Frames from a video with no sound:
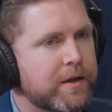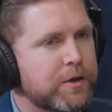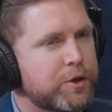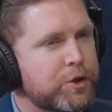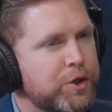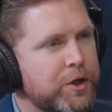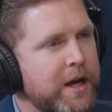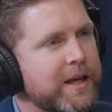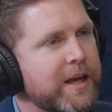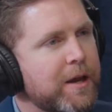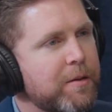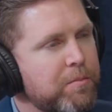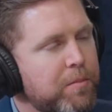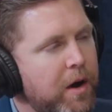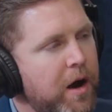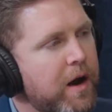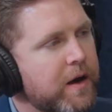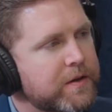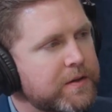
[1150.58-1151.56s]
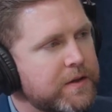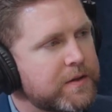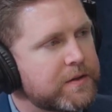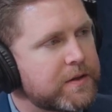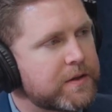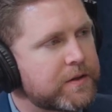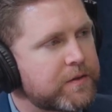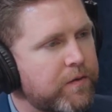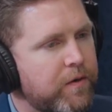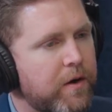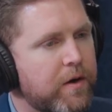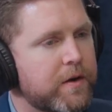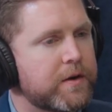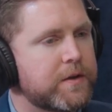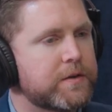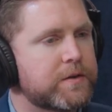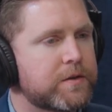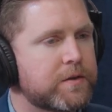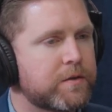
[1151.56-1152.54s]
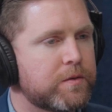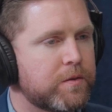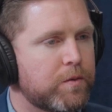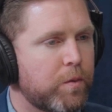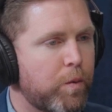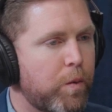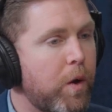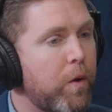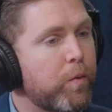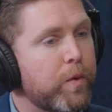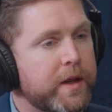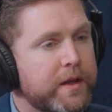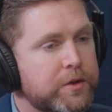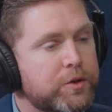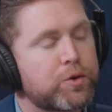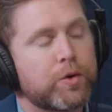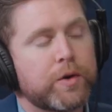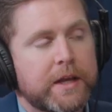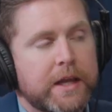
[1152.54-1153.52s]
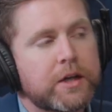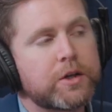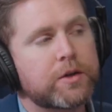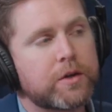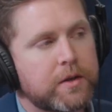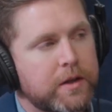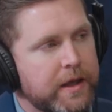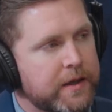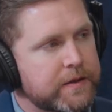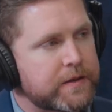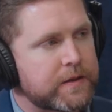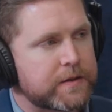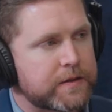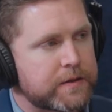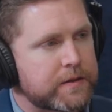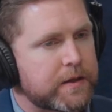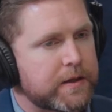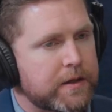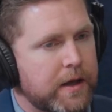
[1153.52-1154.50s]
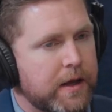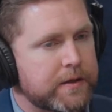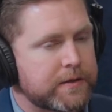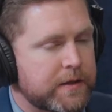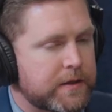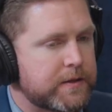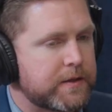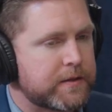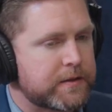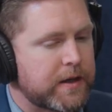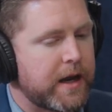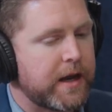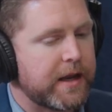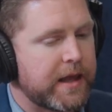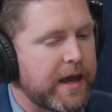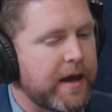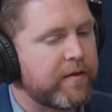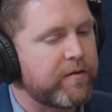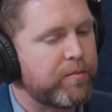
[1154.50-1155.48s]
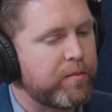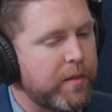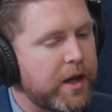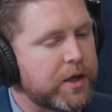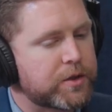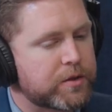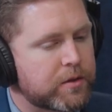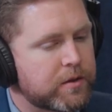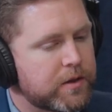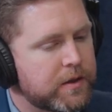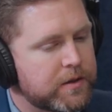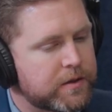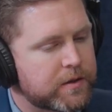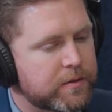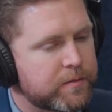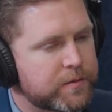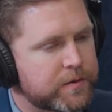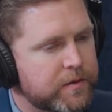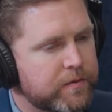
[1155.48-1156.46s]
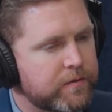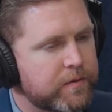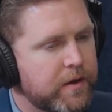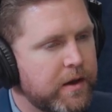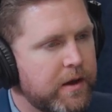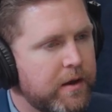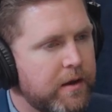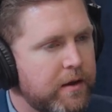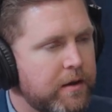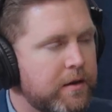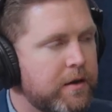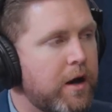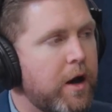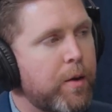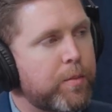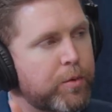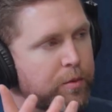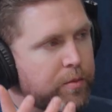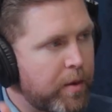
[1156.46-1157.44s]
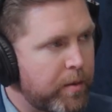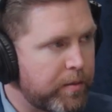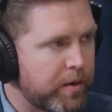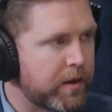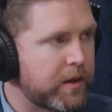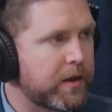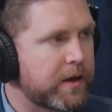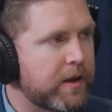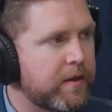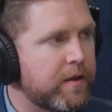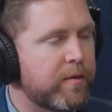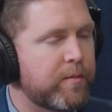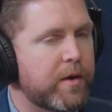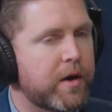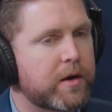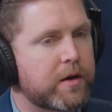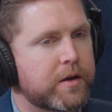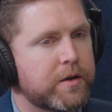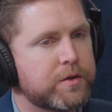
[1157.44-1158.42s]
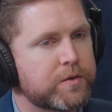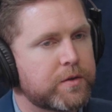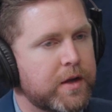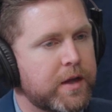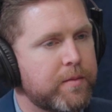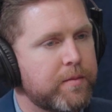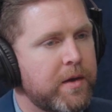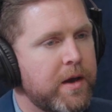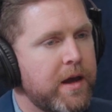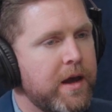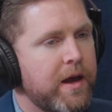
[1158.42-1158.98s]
checking boxes as far as what we traditionally as a society have measured in terms of upward mobility in the American dream.